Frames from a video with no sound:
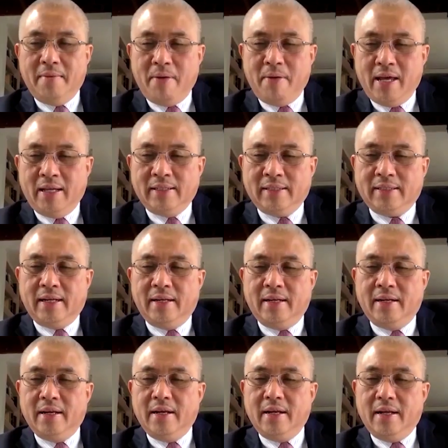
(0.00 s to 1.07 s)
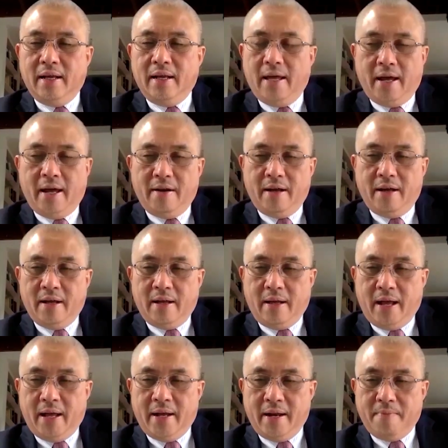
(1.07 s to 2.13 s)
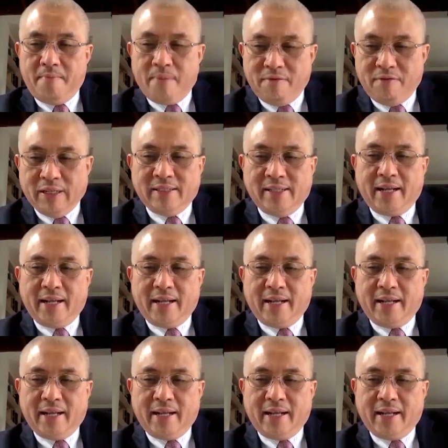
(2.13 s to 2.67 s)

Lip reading: base and private